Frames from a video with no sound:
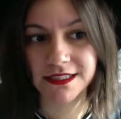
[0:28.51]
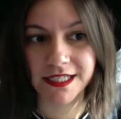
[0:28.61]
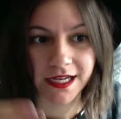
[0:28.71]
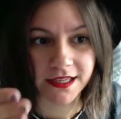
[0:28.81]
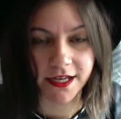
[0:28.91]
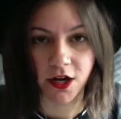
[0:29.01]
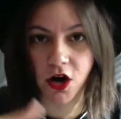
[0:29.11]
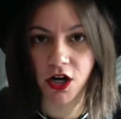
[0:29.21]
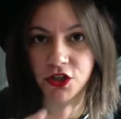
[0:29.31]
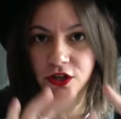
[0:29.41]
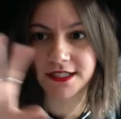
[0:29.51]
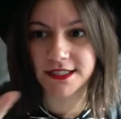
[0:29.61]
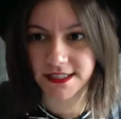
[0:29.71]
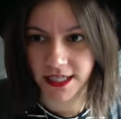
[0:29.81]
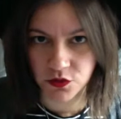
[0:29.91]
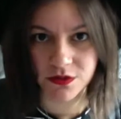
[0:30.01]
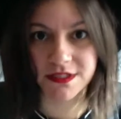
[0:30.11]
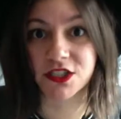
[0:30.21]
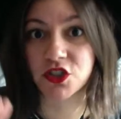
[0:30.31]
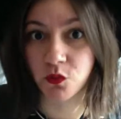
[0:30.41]
Te- like on your guys' schedule, it
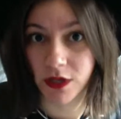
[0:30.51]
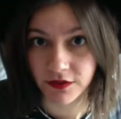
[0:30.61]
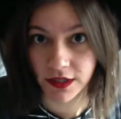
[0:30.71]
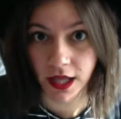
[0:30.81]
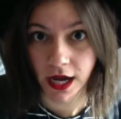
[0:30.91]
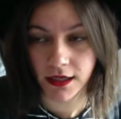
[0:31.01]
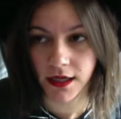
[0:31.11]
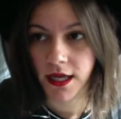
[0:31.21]
says 12 o'clock.